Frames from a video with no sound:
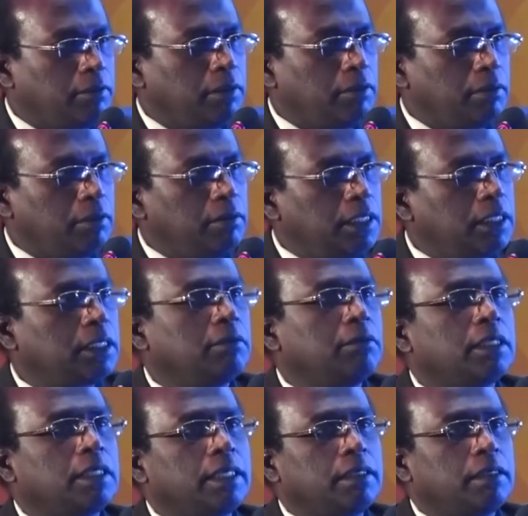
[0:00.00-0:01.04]
we wish we
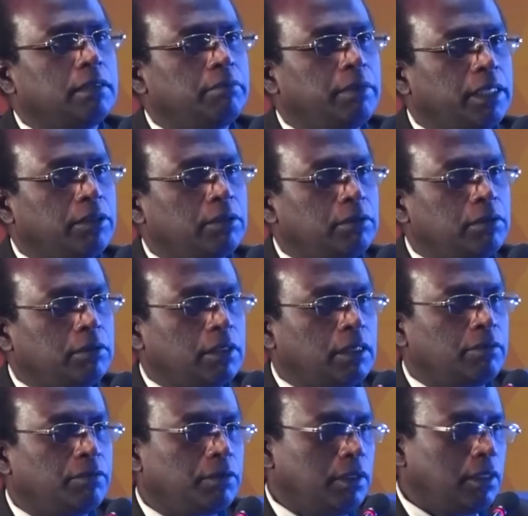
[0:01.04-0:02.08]
can make use of